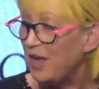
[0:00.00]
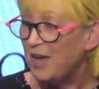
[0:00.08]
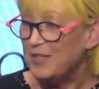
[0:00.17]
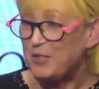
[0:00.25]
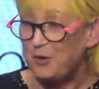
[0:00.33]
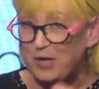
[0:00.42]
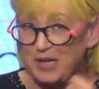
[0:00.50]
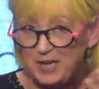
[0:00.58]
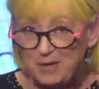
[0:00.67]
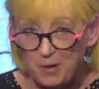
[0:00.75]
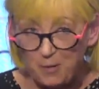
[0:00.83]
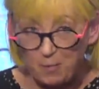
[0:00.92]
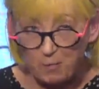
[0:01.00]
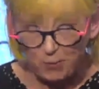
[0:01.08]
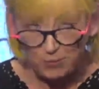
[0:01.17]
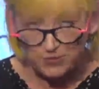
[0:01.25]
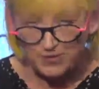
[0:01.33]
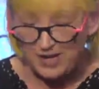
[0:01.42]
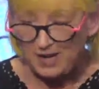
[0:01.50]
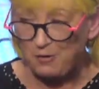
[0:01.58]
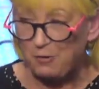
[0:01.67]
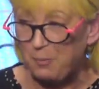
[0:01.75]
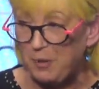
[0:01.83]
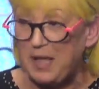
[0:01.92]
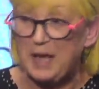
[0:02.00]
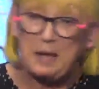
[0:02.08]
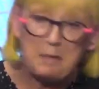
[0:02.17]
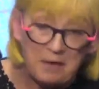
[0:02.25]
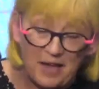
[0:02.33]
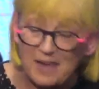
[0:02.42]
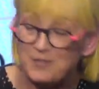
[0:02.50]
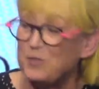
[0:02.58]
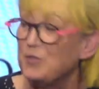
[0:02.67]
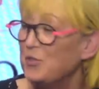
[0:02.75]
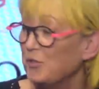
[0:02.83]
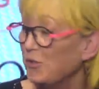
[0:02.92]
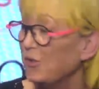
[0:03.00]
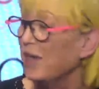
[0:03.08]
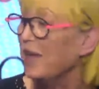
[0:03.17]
So he bought an aeroplane, as you do,